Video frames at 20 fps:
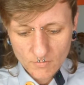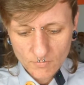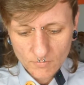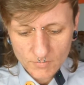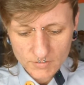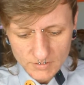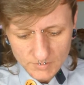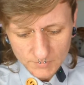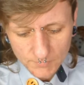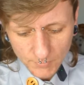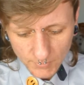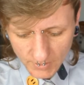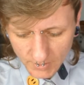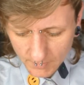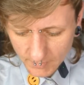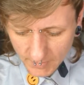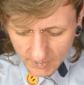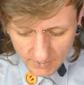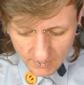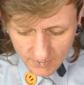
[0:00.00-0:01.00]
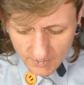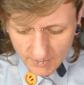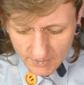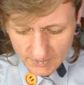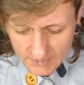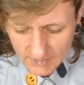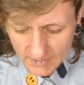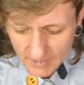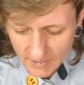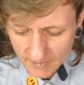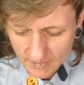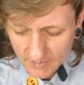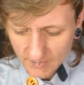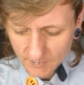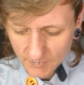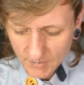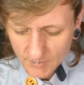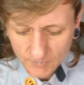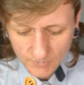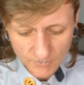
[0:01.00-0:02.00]
some pretty big things that
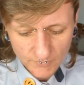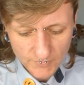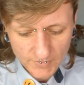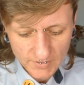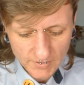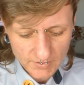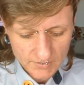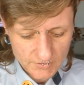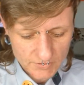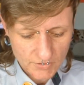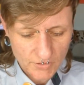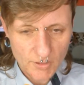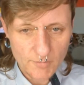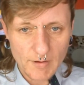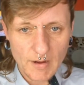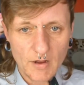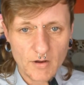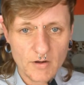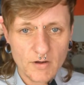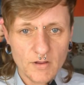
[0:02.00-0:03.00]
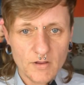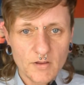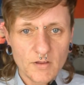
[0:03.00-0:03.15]
people have been concerned about.